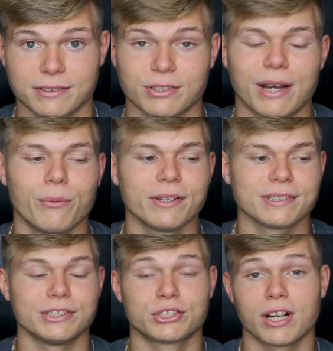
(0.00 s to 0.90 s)
So I
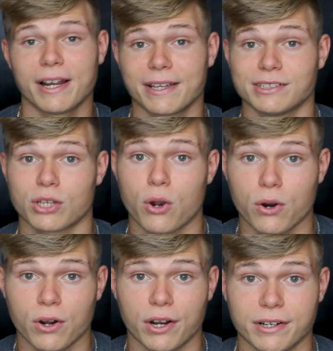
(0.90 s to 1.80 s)
wasn't trying as
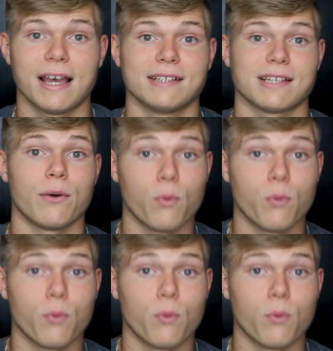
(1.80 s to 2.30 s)
hard as I